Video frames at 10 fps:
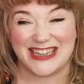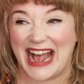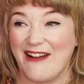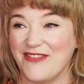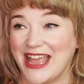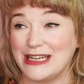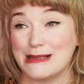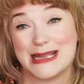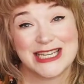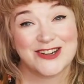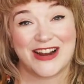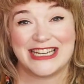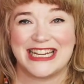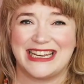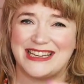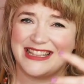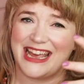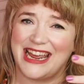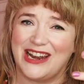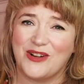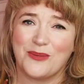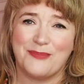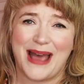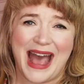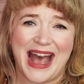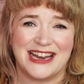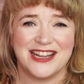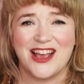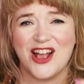Have they disintegrated? Do they look bad?